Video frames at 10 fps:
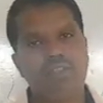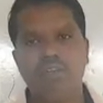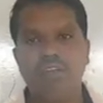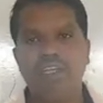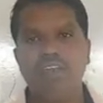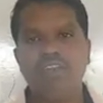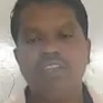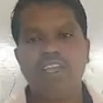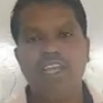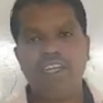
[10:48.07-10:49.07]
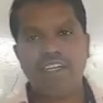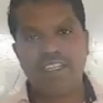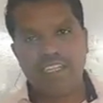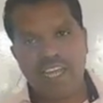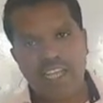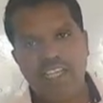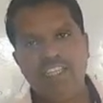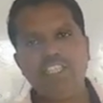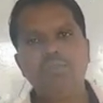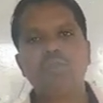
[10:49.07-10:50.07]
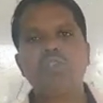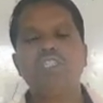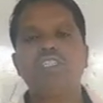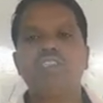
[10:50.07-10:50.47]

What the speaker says: Okay, and then again this process,